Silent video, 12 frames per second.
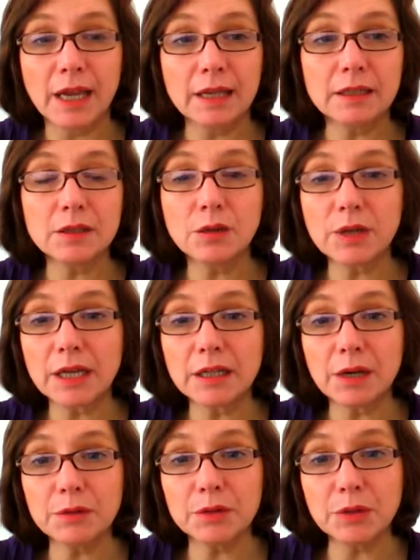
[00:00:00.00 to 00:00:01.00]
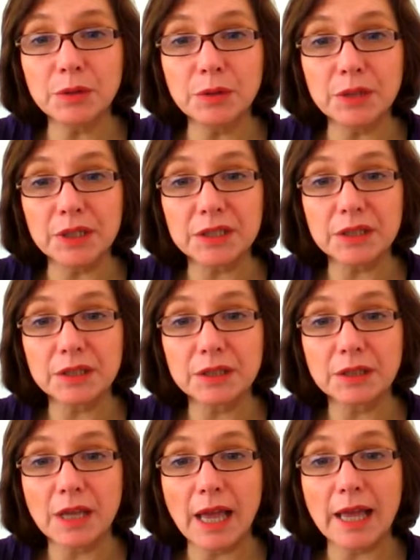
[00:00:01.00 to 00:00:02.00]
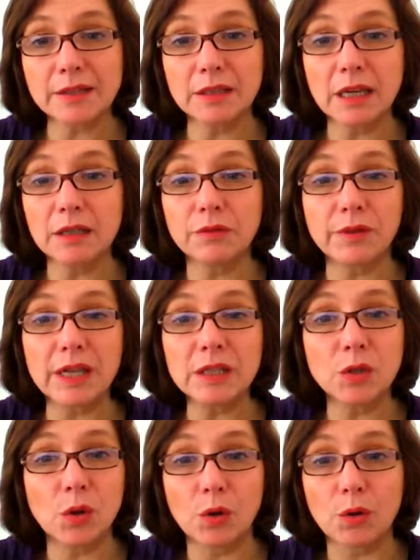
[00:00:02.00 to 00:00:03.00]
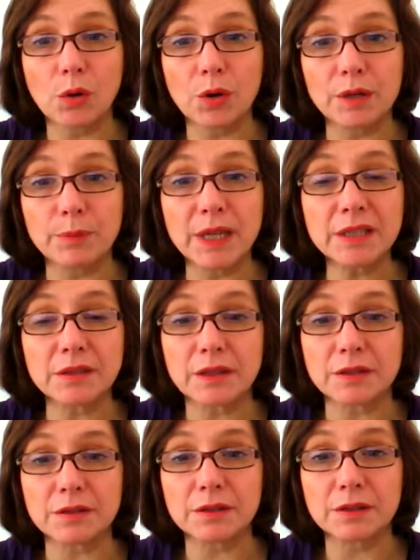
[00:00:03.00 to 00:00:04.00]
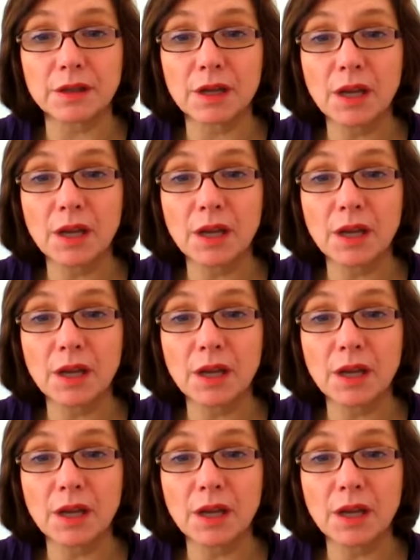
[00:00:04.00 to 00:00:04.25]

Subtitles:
and that you can go to court as an individual or a business,